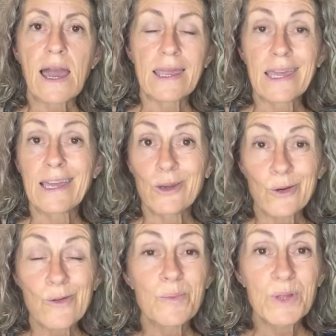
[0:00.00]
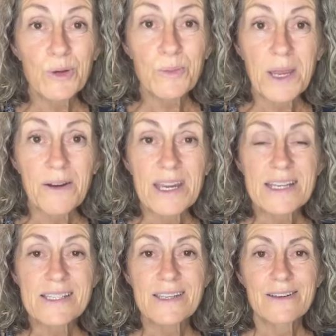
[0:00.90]
I can do the
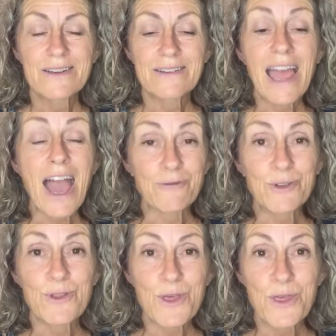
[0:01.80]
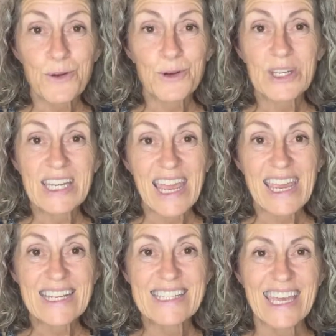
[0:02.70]
blueberries after the 30
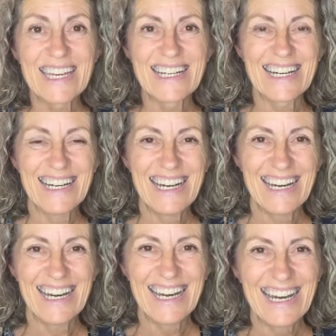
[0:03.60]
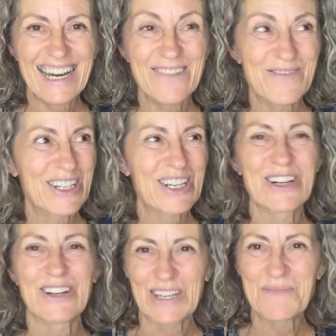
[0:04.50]
days. I'm going to
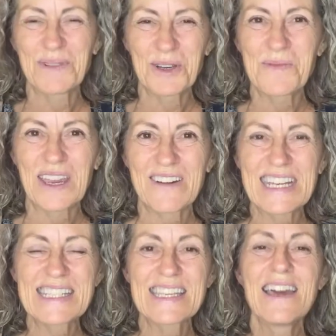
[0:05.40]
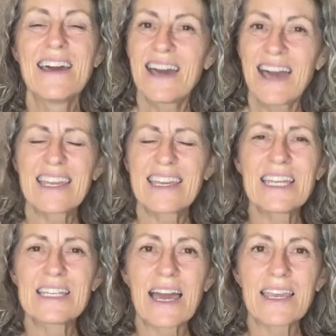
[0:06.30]
go eat blueberries. I can
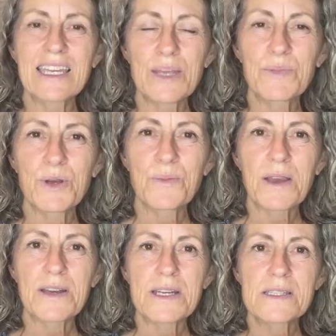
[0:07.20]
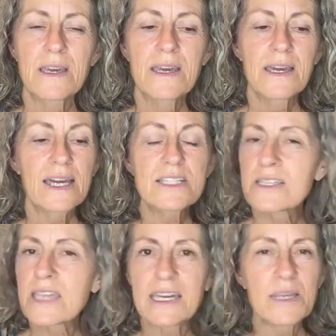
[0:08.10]
eat blueberries. I
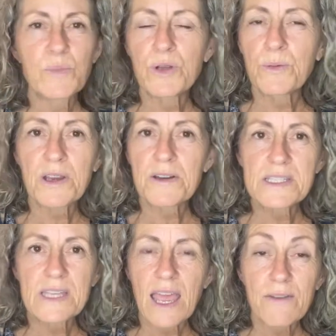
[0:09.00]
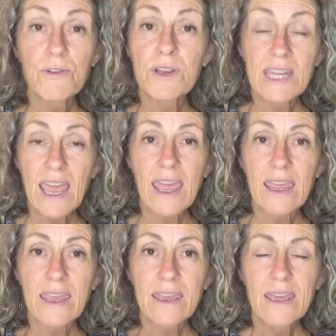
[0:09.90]
just can't eat blueberries every day.